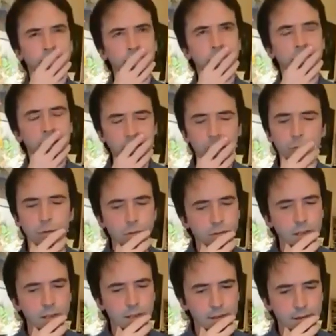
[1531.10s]
What a
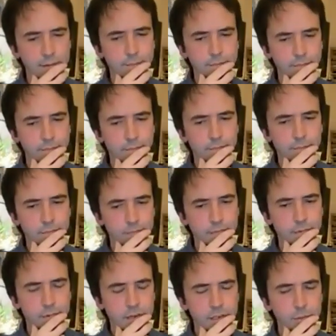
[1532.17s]
music, huh?
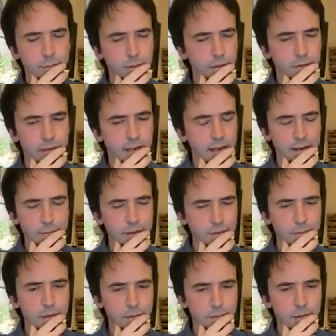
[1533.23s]
What a music. I mean,
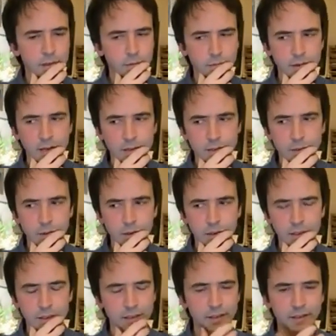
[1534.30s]
we are so
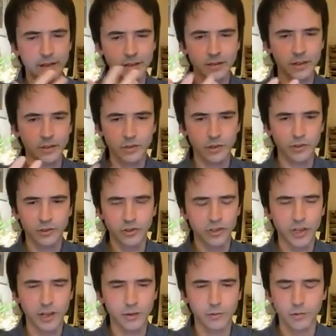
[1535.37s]
lucky. This is such a
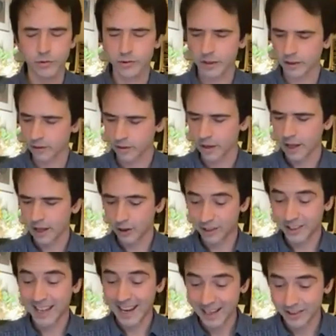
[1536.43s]
generous and a
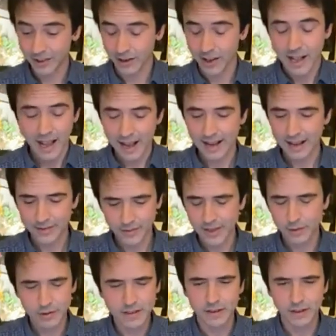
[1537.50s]
tender.
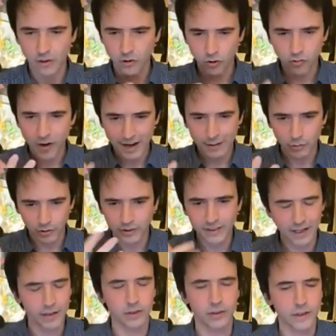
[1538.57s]
There is incredible
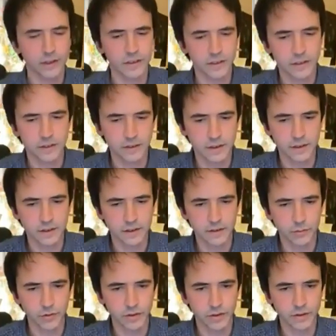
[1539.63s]
tenderness in
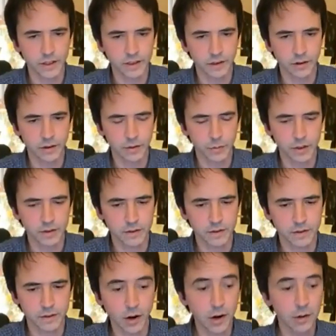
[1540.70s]
this music. That's how I experience
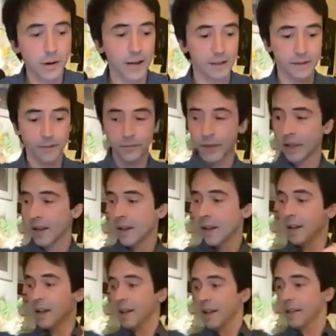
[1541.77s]
it. All right.
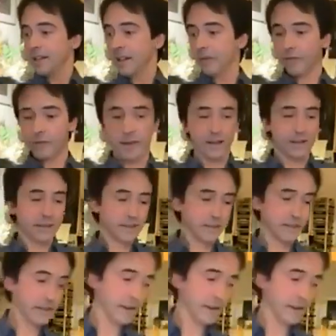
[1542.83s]
Dear friends,